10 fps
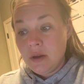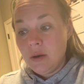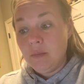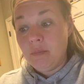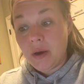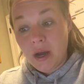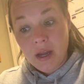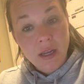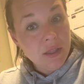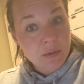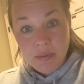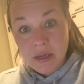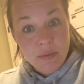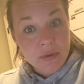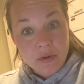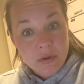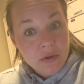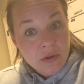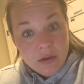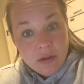by the
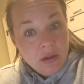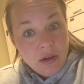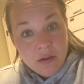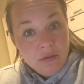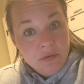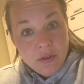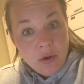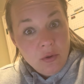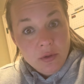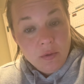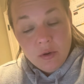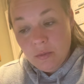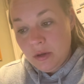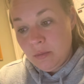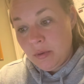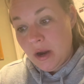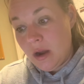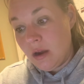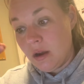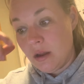people uh, of the Holy Roman
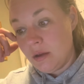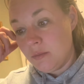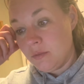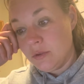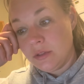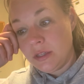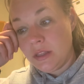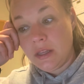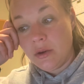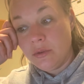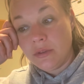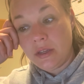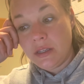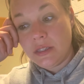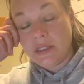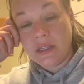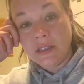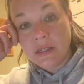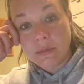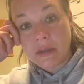Empire. Um, really, the only
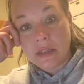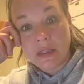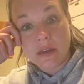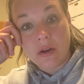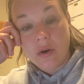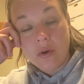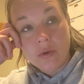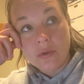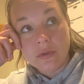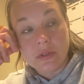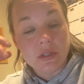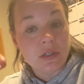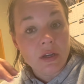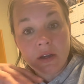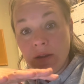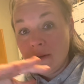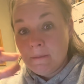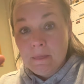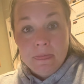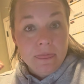sentiment that holds
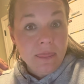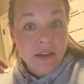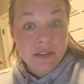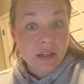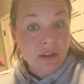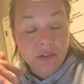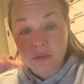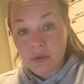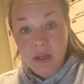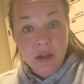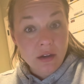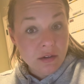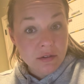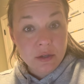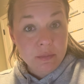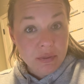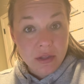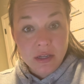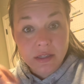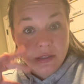these like 300
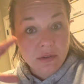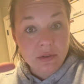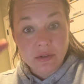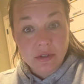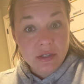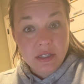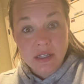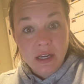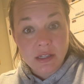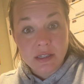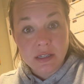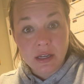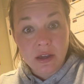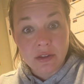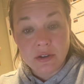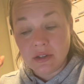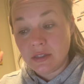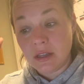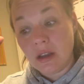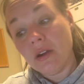plus little states together is
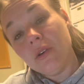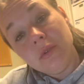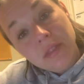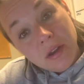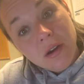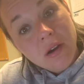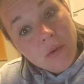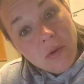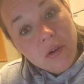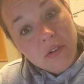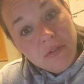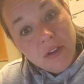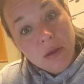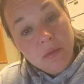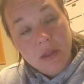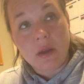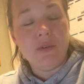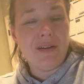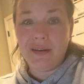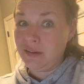like, oh, they're our royal family.
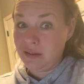Well,